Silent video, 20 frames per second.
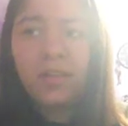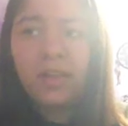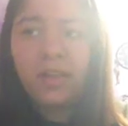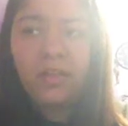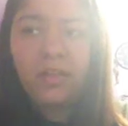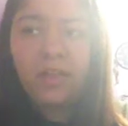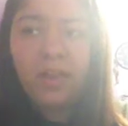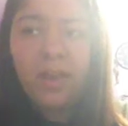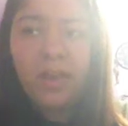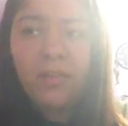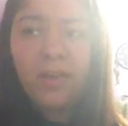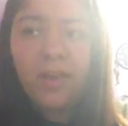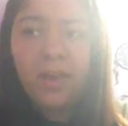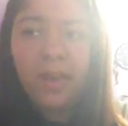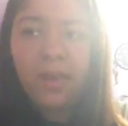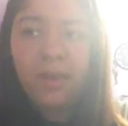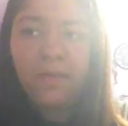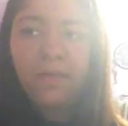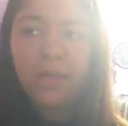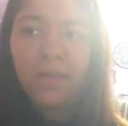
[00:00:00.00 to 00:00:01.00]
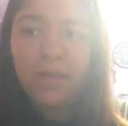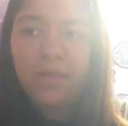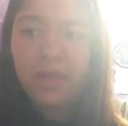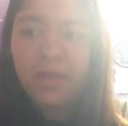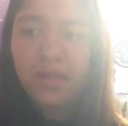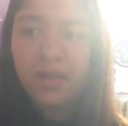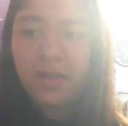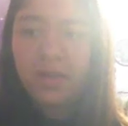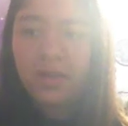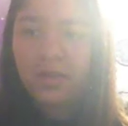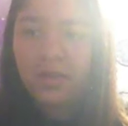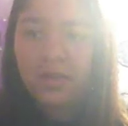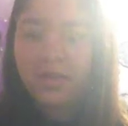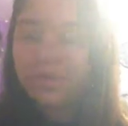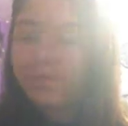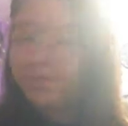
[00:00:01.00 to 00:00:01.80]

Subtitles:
I learned how to make it out of felt, and